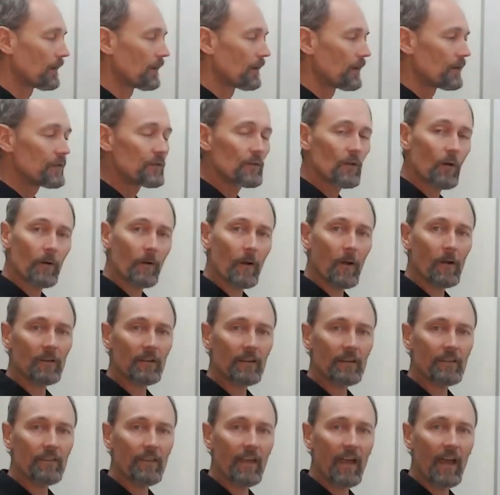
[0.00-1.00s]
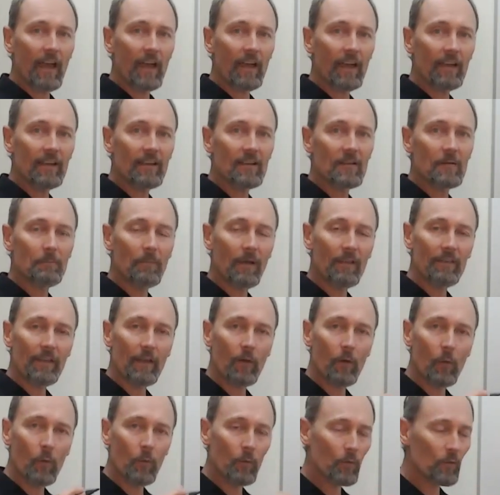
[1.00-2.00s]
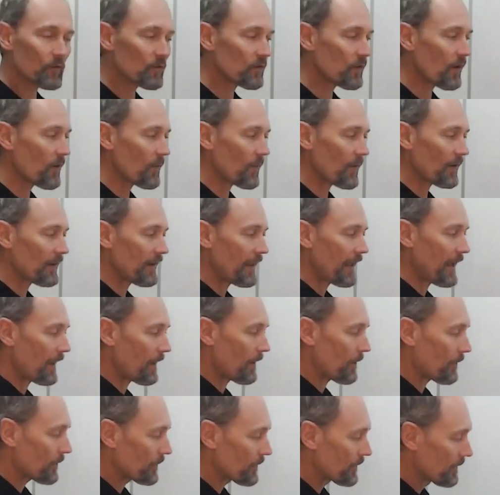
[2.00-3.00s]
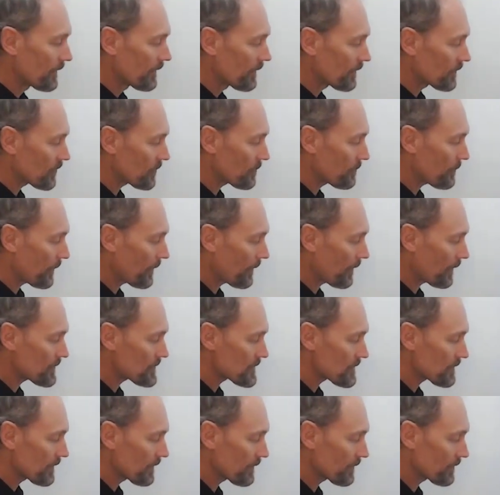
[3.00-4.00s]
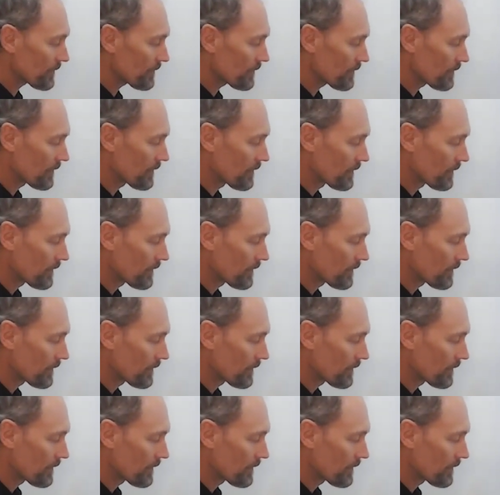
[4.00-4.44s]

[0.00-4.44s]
Not only that, but they're also allowed to purchase